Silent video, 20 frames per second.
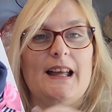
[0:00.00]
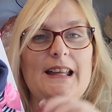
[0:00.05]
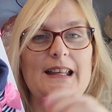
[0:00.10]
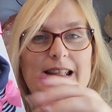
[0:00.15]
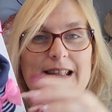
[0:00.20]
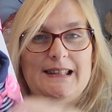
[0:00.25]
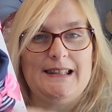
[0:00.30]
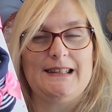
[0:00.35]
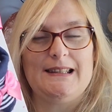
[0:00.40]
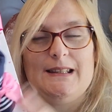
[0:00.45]

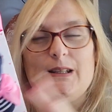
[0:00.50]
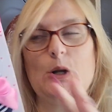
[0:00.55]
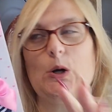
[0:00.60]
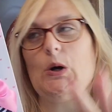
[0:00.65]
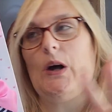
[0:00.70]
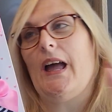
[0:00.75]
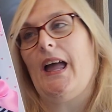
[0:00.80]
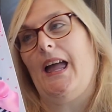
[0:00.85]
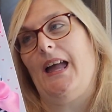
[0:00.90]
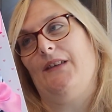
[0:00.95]
It's
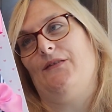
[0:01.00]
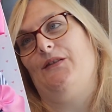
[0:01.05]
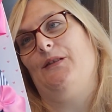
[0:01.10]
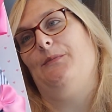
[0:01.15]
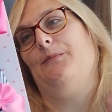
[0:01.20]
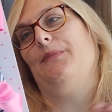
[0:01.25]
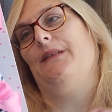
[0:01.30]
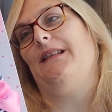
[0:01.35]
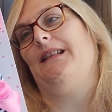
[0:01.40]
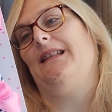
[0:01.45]
not
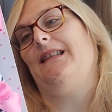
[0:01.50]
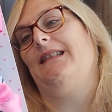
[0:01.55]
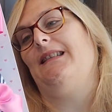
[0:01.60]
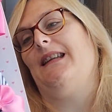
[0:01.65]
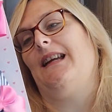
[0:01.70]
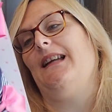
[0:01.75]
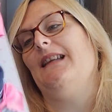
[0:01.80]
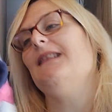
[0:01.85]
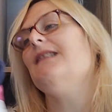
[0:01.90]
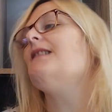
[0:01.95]
everybody's
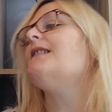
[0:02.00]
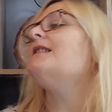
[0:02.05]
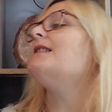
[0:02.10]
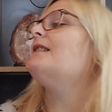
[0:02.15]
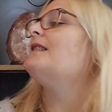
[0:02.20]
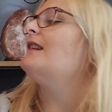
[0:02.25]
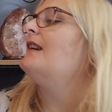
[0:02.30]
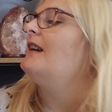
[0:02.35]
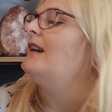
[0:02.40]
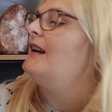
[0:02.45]
taste,
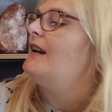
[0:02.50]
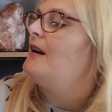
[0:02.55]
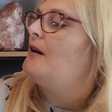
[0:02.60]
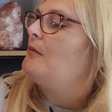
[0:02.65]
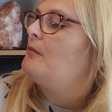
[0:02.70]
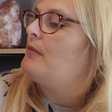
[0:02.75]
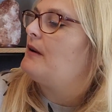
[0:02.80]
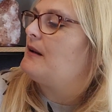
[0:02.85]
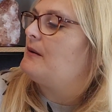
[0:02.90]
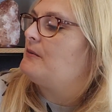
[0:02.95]

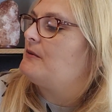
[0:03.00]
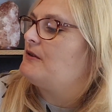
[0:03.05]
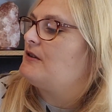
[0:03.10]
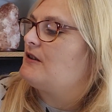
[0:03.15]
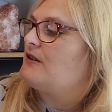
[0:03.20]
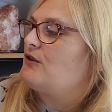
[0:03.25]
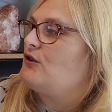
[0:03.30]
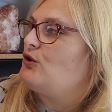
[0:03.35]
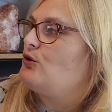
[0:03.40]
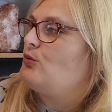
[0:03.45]
but it was
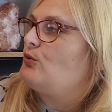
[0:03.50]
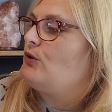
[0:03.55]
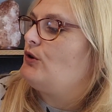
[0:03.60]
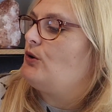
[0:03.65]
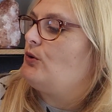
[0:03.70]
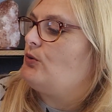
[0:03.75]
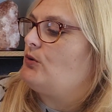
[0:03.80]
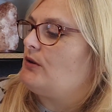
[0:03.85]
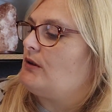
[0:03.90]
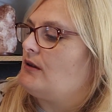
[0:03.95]
just too
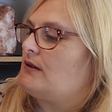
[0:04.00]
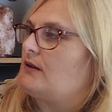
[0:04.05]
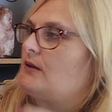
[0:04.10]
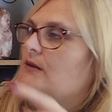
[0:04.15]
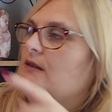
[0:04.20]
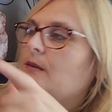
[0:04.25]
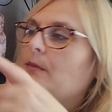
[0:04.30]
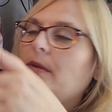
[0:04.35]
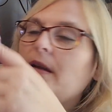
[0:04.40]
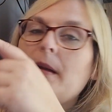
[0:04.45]
cute. So
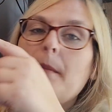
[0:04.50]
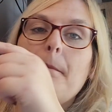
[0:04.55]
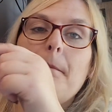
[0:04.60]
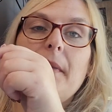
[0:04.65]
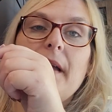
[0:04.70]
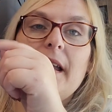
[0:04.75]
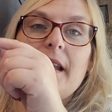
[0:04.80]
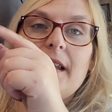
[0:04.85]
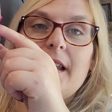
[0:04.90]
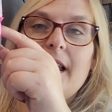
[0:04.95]
it's a big pink